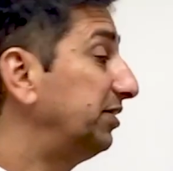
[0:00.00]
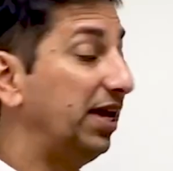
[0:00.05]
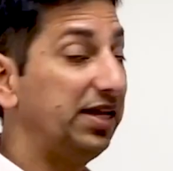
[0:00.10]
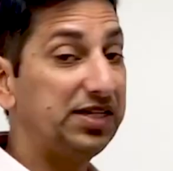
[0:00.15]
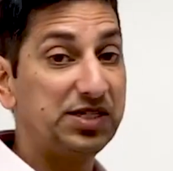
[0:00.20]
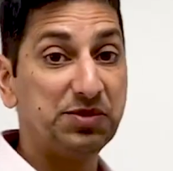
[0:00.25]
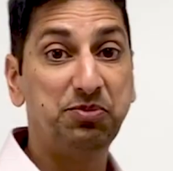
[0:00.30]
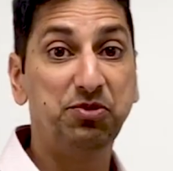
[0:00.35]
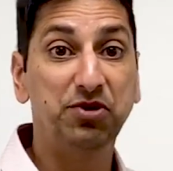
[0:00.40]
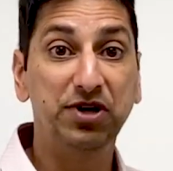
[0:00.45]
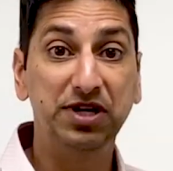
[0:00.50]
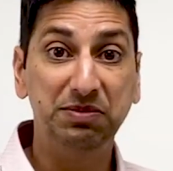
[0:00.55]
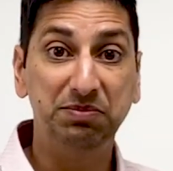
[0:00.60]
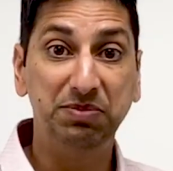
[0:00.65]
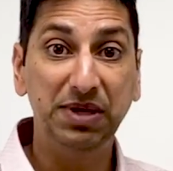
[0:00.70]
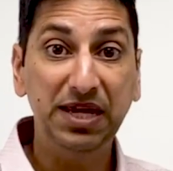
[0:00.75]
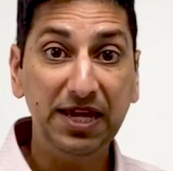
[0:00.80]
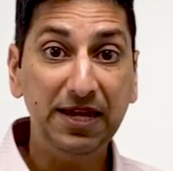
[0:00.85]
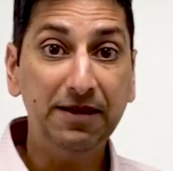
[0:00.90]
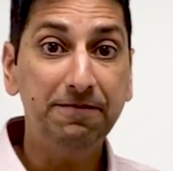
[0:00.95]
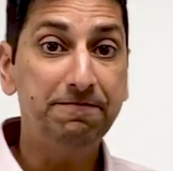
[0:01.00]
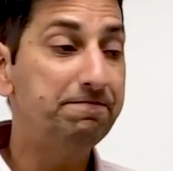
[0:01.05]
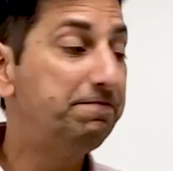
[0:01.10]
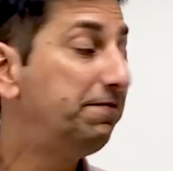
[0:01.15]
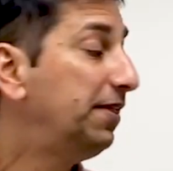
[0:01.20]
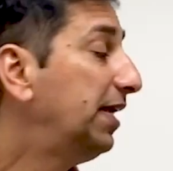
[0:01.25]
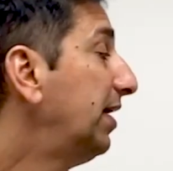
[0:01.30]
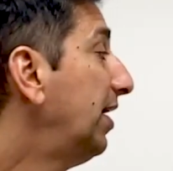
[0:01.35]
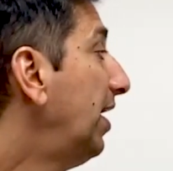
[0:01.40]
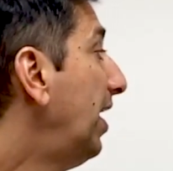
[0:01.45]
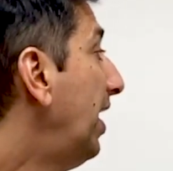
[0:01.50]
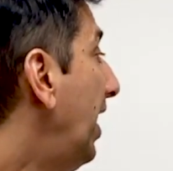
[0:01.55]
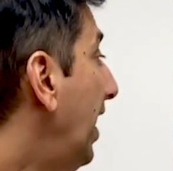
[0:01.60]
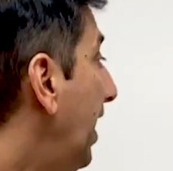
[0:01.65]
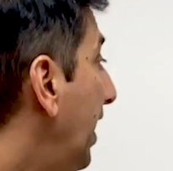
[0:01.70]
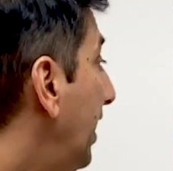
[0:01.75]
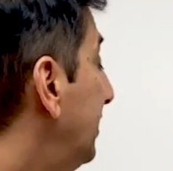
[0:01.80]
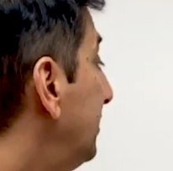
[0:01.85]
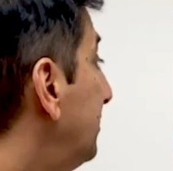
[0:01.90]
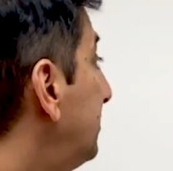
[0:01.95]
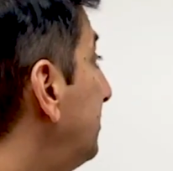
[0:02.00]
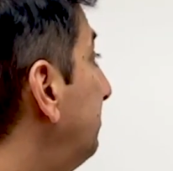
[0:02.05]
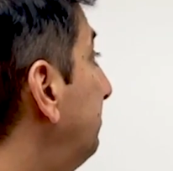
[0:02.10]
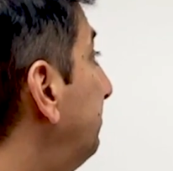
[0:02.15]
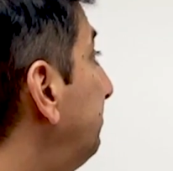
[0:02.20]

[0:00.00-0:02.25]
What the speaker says: get to point B. And